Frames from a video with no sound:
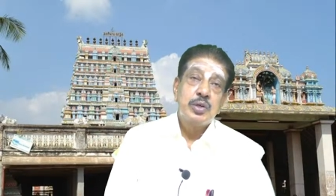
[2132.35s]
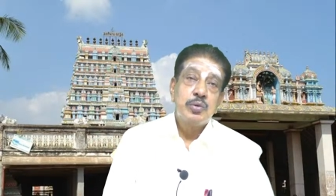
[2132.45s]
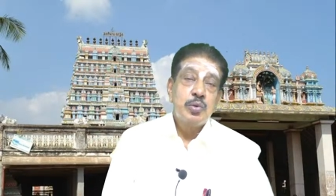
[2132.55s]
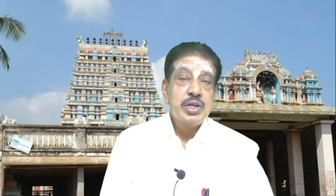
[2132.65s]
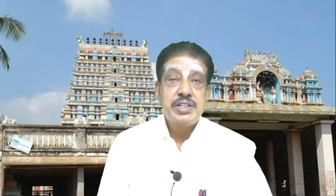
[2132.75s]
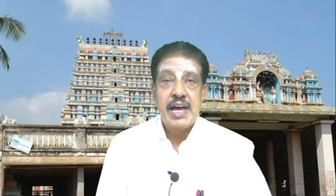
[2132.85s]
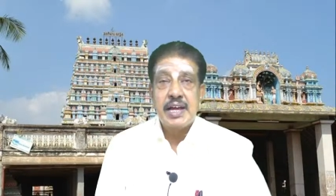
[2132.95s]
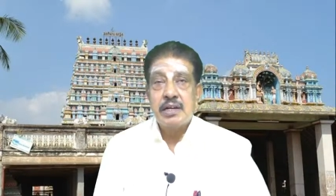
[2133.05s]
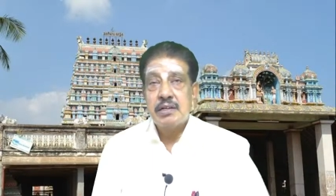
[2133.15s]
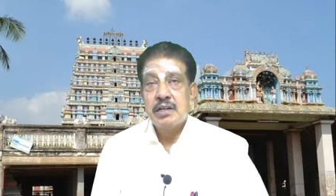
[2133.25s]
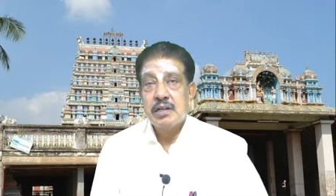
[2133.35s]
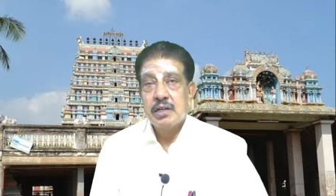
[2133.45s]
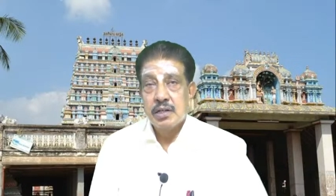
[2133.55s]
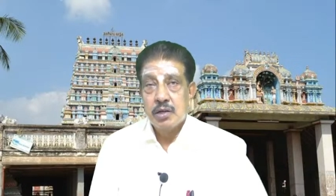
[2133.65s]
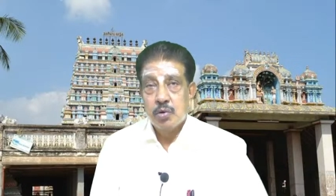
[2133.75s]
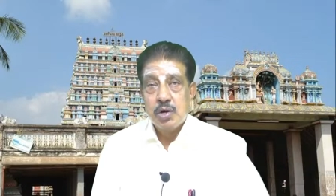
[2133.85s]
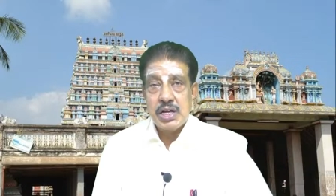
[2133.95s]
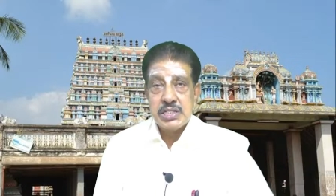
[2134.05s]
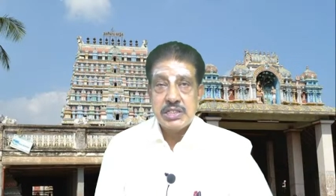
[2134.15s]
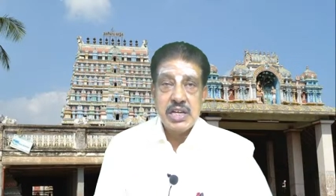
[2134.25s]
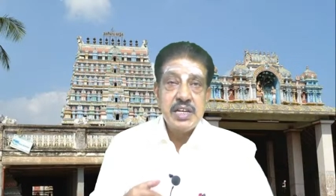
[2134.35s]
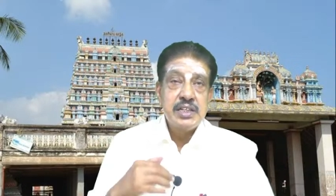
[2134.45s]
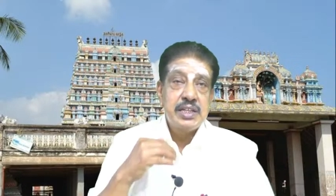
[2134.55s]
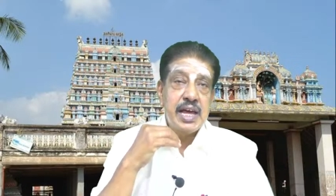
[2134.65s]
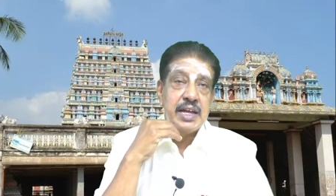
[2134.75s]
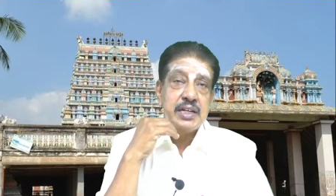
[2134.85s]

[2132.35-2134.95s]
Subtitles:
Who is there who has seen their